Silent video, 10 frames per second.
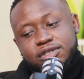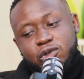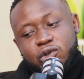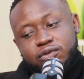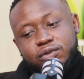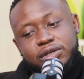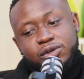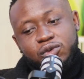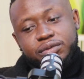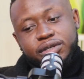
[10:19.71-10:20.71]
Just go off for a
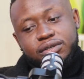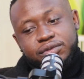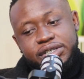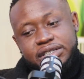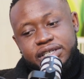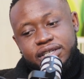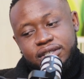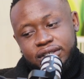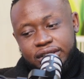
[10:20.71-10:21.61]
little bit, reset,